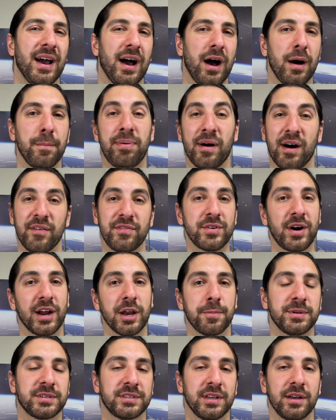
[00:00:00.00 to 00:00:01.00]
Above
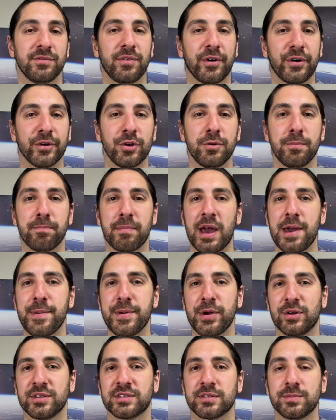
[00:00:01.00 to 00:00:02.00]
90% volume,
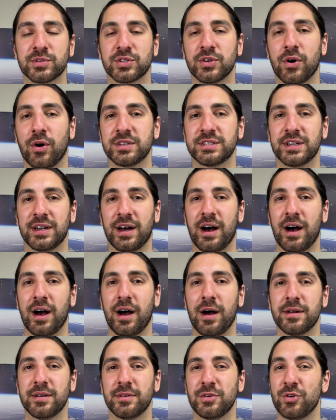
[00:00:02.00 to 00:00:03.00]
maybe on some songs that
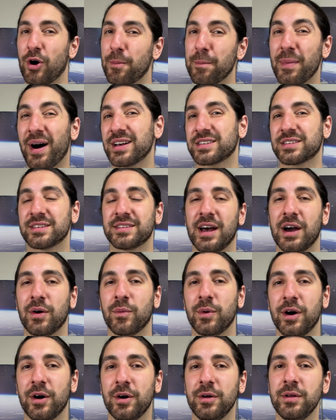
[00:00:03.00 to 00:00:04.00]
are not mastered that
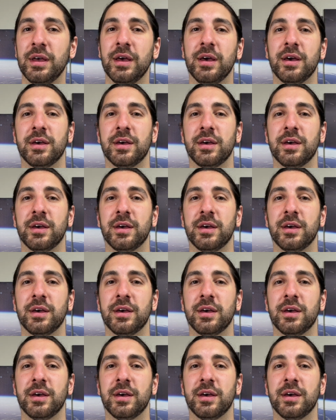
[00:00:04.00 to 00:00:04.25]
well,